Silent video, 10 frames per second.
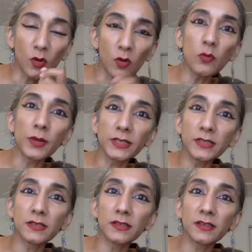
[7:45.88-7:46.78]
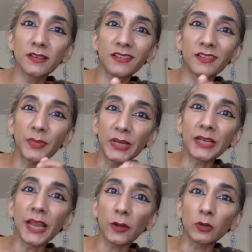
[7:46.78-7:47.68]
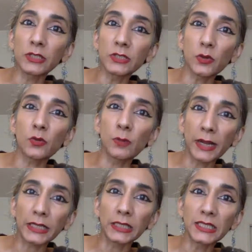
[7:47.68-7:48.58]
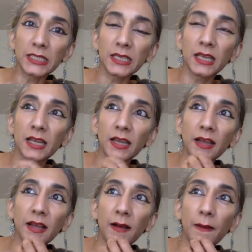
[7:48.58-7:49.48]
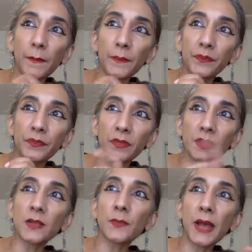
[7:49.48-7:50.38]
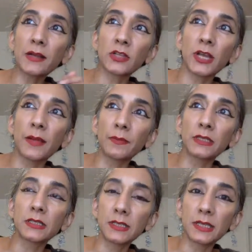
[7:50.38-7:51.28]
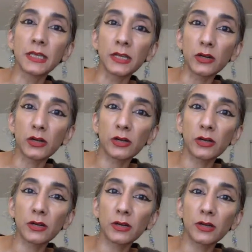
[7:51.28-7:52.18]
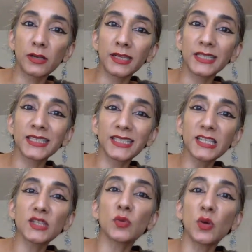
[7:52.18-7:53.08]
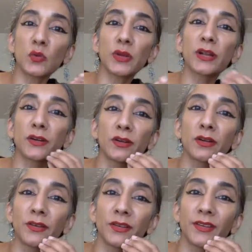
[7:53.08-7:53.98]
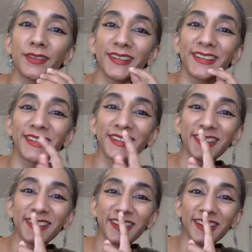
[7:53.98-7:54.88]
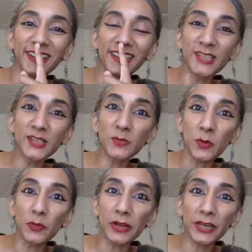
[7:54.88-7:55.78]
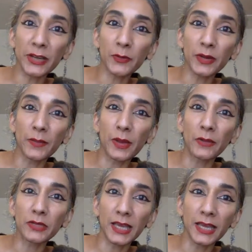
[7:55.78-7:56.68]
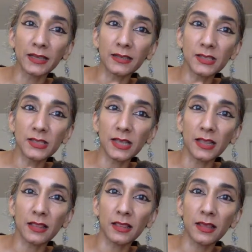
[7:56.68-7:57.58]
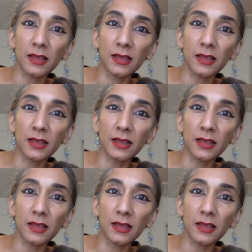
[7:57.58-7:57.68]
always been careless or reckless. Um, think back to Hamlet Sr. Is this what we are, is this what we're hearing about kings? That